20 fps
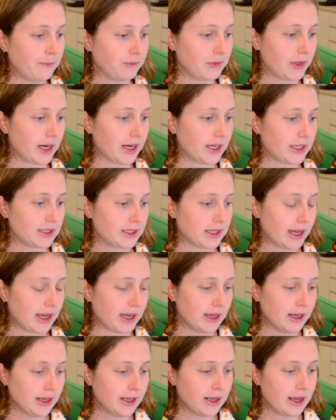Then I
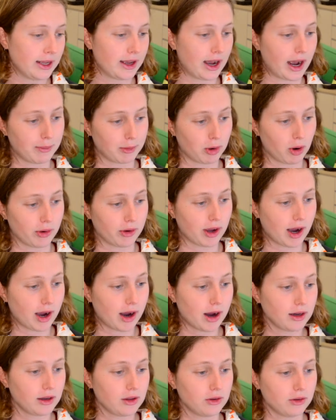say, I'm going to
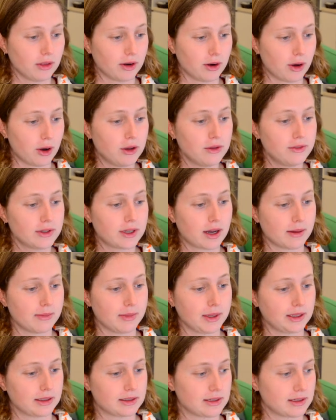argue that
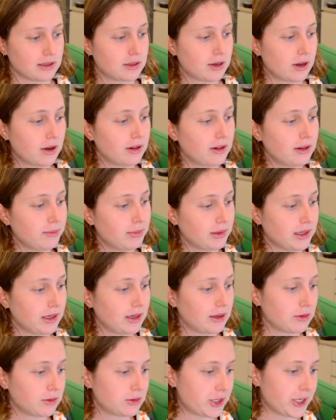overcoming its internal and
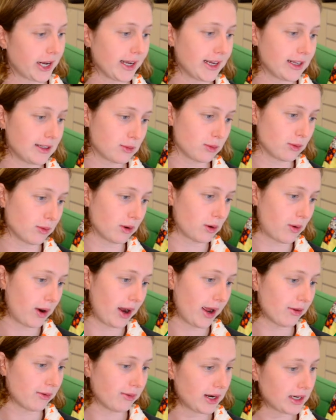political change will
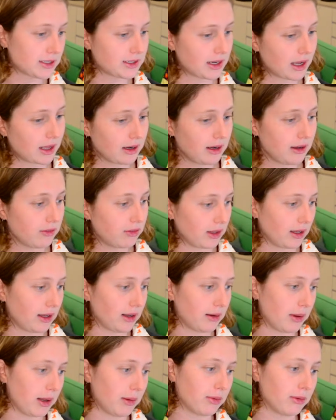require the rationality of
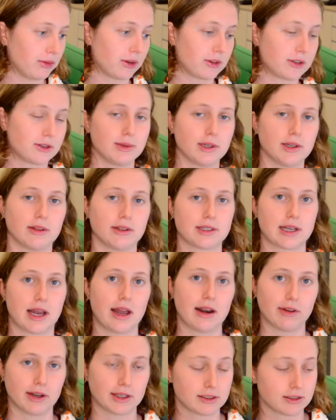thinking people not to be on the
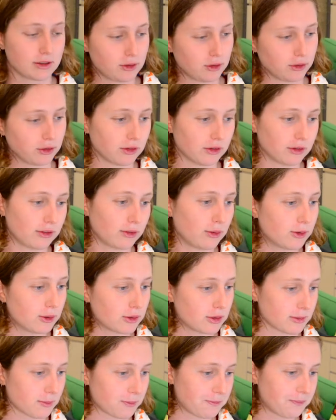side of executioners.
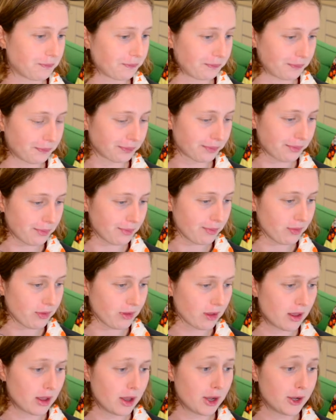Awesome.
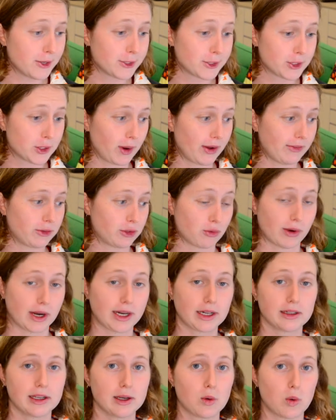So I've directly